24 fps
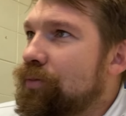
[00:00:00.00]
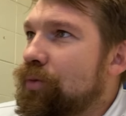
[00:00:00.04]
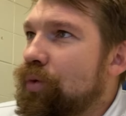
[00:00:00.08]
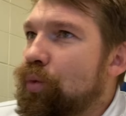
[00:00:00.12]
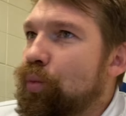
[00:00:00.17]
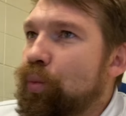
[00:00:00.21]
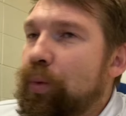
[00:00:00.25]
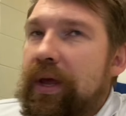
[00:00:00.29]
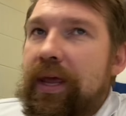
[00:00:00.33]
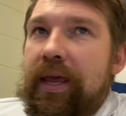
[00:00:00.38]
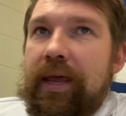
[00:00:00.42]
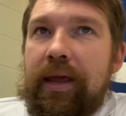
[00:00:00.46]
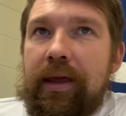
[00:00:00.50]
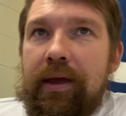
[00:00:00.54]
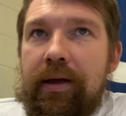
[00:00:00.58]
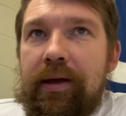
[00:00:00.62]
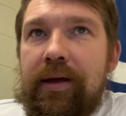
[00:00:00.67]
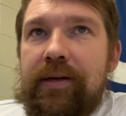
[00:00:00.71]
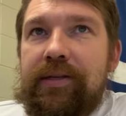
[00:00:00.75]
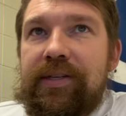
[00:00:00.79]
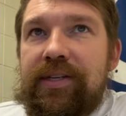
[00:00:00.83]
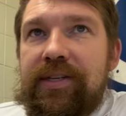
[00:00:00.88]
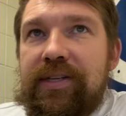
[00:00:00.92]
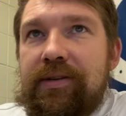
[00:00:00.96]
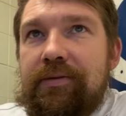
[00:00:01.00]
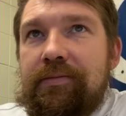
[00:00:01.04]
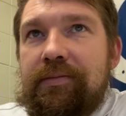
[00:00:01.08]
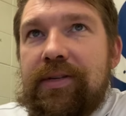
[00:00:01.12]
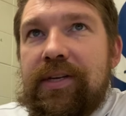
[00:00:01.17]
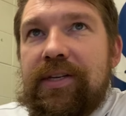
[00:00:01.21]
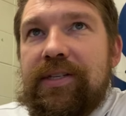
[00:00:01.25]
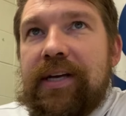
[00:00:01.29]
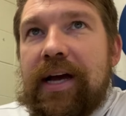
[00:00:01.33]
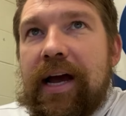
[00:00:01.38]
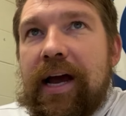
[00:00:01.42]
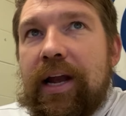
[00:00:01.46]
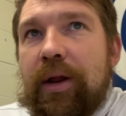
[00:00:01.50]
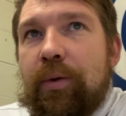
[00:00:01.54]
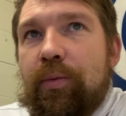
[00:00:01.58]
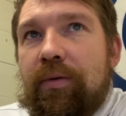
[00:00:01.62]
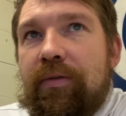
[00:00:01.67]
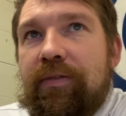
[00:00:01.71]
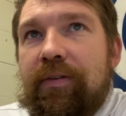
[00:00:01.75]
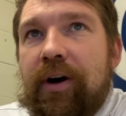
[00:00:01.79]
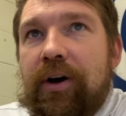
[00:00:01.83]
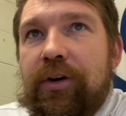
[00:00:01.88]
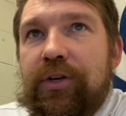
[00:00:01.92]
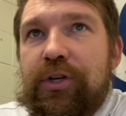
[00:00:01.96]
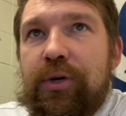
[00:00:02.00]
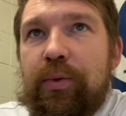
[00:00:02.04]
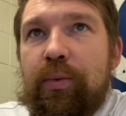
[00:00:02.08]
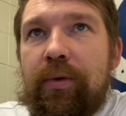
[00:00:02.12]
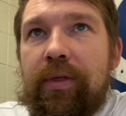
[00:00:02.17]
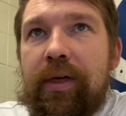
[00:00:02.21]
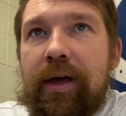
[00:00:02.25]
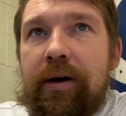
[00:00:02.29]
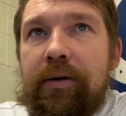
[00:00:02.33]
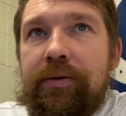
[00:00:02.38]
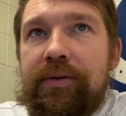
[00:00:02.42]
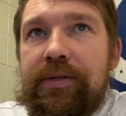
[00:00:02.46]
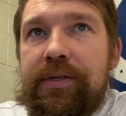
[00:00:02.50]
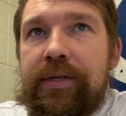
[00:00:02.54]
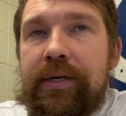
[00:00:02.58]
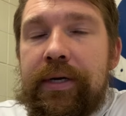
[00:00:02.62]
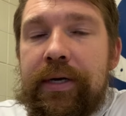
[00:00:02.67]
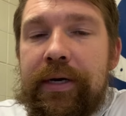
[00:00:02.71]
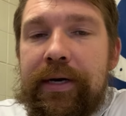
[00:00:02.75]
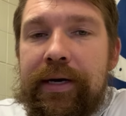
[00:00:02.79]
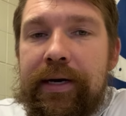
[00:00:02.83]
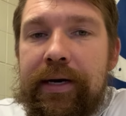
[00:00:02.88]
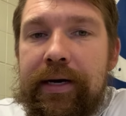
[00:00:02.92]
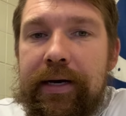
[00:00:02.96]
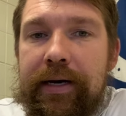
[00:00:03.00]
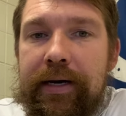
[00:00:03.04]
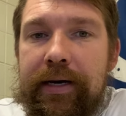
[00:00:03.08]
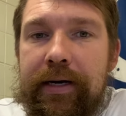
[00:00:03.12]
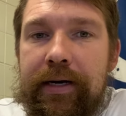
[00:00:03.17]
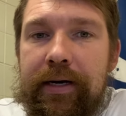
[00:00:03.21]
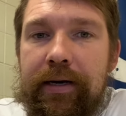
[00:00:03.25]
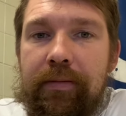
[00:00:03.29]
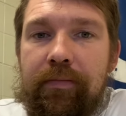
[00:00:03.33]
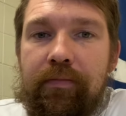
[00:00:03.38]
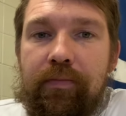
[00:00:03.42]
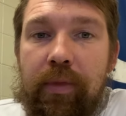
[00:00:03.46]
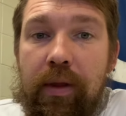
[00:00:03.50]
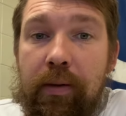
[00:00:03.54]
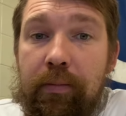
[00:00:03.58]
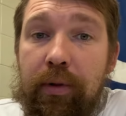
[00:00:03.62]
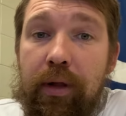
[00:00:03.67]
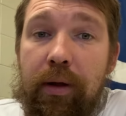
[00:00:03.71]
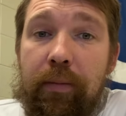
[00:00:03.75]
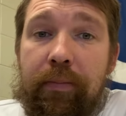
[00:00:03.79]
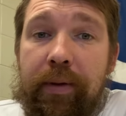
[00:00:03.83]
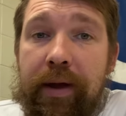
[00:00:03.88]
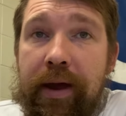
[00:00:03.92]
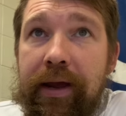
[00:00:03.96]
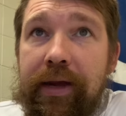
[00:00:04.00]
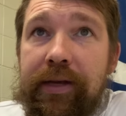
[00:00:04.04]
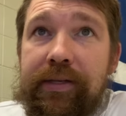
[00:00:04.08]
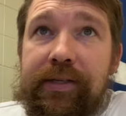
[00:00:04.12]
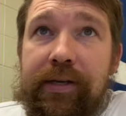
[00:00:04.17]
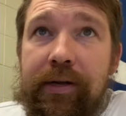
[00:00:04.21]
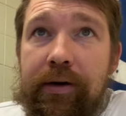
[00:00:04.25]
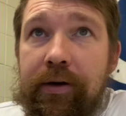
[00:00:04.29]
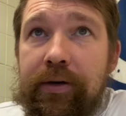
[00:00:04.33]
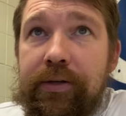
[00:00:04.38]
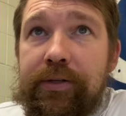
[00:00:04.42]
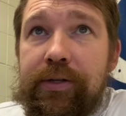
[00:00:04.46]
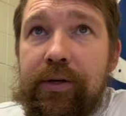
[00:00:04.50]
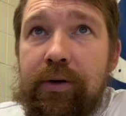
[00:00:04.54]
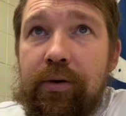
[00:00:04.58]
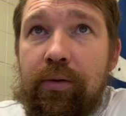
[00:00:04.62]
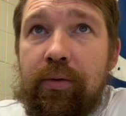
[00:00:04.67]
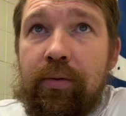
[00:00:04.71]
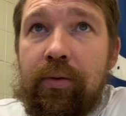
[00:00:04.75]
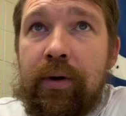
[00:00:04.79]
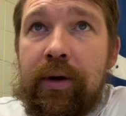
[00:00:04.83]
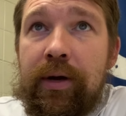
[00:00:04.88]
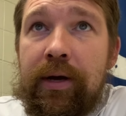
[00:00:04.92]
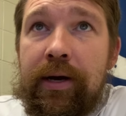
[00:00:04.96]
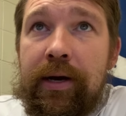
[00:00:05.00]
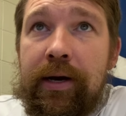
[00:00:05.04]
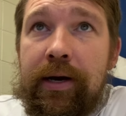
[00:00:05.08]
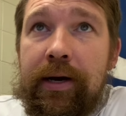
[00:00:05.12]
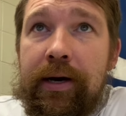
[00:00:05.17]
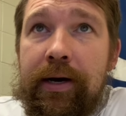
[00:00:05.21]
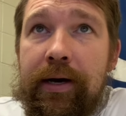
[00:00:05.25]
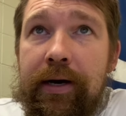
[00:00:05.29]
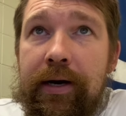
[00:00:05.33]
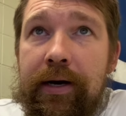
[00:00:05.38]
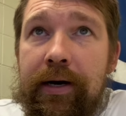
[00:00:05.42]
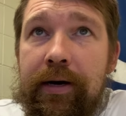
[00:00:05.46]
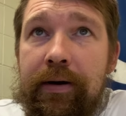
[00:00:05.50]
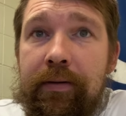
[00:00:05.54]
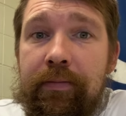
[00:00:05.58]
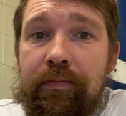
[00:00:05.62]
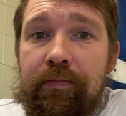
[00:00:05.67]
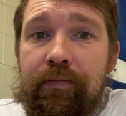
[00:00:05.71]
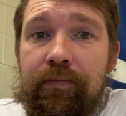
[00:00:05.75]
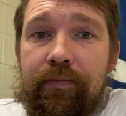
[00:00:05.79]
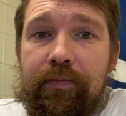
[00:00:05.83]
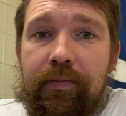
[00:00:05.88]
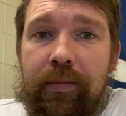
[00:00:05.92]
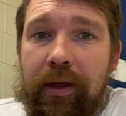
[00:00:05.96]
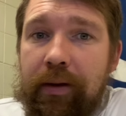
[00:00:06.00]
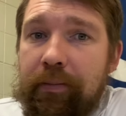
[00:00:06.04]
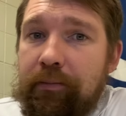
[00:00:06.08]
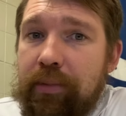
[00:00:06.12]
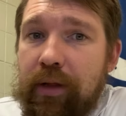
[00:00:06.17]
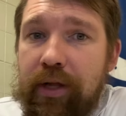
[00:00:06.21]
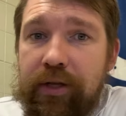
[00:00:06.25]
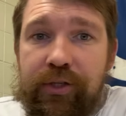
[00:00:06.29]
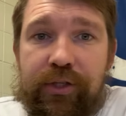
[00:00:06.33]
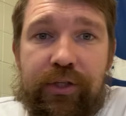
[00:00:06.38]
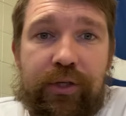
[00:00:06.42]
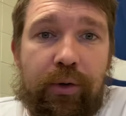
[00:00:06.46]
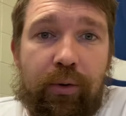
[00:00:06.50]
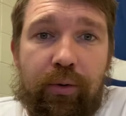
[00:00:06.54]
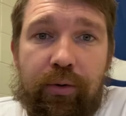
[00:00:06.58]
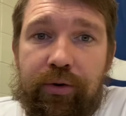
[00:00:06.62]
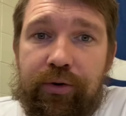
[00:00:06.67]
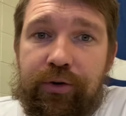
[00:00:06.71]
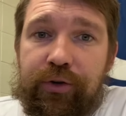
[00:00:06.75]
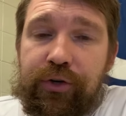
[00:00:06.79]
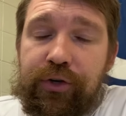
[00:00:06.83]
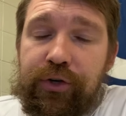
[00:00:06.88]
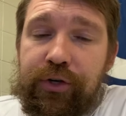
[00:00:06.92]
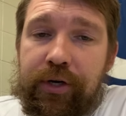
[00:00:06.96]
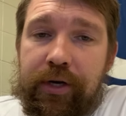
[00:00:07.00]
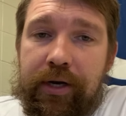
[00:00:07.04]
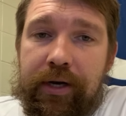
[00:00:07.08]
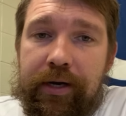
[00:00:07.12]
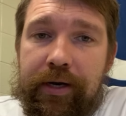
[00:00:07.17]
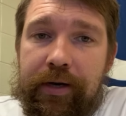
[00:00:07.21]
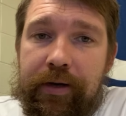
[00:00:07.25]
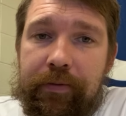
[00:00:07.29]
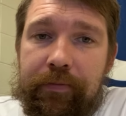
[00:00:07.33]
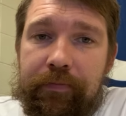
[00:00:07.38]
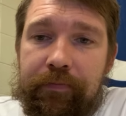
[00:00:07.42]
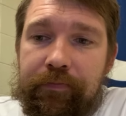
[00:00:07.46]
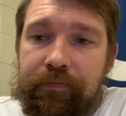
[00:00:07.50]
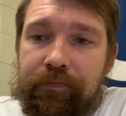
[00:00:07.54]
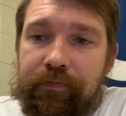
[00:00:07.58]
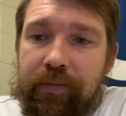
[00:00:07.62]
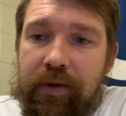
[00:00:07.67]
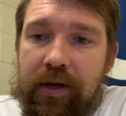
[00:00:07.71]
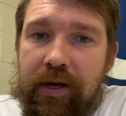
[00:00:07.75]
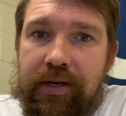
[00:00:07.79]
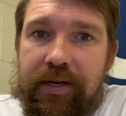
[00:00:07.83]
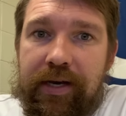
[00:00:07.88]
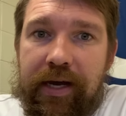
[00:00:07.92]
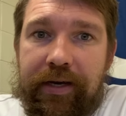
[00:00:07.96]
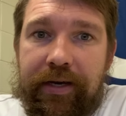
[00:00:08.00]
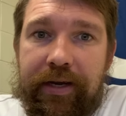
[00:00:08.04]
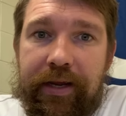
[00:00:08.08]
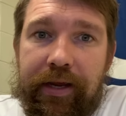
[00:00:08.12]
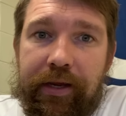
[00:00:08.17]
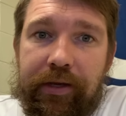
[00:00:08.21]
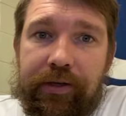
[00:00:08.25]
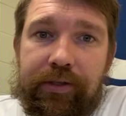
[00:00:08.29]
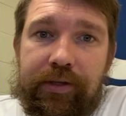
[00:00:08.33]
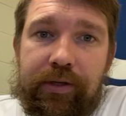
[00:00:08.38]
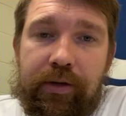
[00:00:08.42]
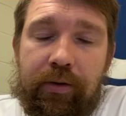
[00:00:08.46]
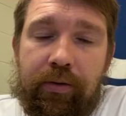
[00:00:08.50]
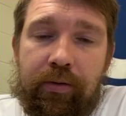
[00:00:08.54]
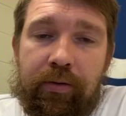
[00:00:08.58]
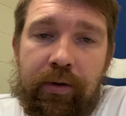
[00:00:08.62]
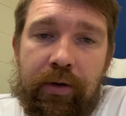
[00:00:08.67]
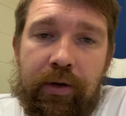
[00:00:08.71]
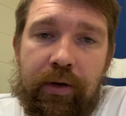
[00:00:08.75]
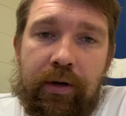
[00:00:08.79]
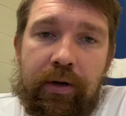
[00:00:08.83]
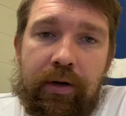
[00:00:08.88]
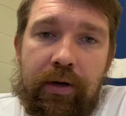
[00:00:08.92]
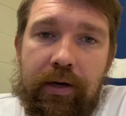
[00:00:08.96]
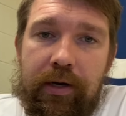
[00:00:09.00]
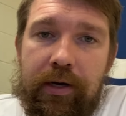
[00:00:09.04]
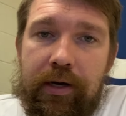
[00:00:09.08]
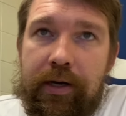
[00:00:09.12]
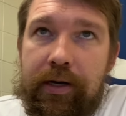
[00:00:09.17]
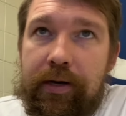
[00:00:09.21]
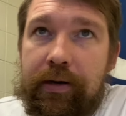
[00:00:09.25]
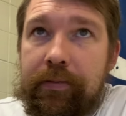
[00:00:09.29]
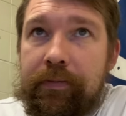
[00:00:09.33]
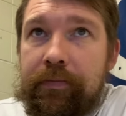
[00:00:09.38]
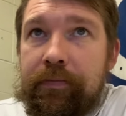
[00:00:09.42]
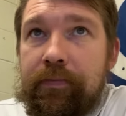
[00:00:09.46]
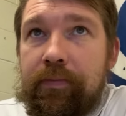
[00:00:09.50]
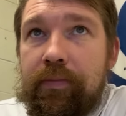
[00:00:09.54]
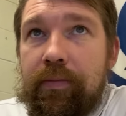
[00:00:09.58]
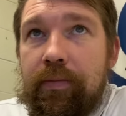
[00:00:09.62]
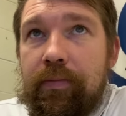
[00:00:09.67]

we as a society would function without um, blood banks and also um, like blood storage um, techniques. So um,